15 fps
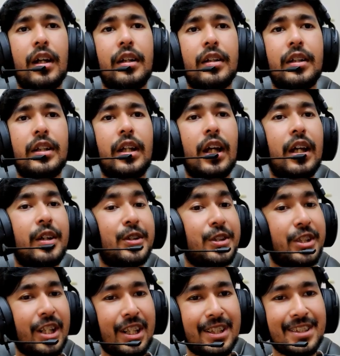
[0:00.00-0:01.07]
And he has
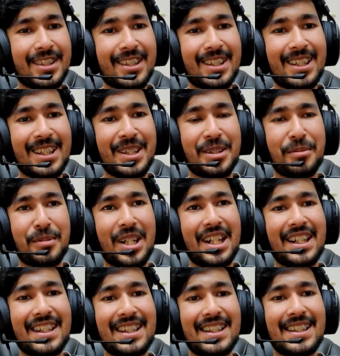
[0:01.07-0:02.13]
Charizard in the
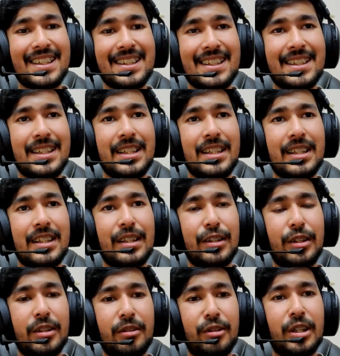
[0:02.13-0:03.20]

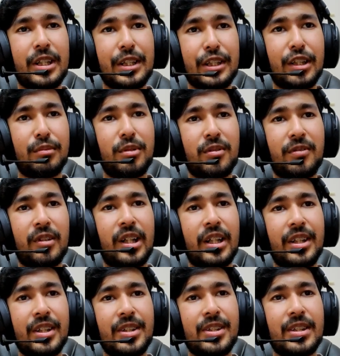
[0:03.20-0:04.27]
back, running double
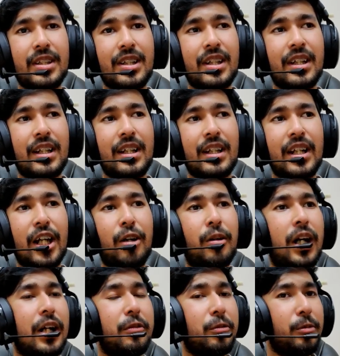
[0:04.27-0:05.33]
flyers.
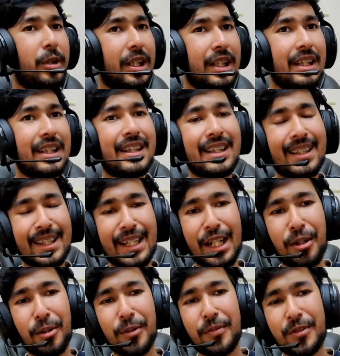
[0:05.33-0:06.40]
Now I will
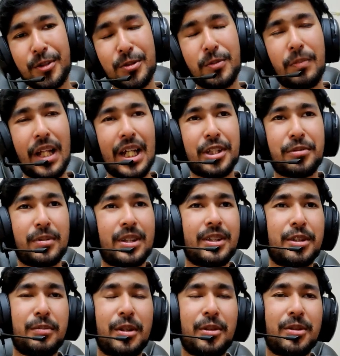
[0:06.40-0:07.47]
get off two Blast
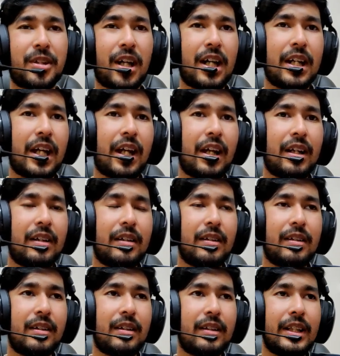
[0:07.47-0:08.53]
Burns because
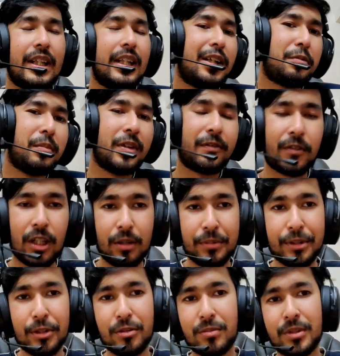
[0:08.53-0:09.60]
he let me
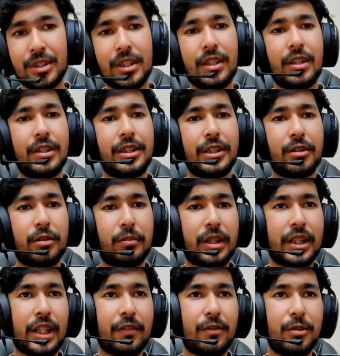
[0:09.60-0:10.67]
farm so much energy on
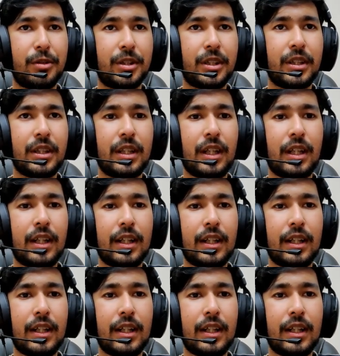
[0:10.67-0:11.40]
my Typhlosion.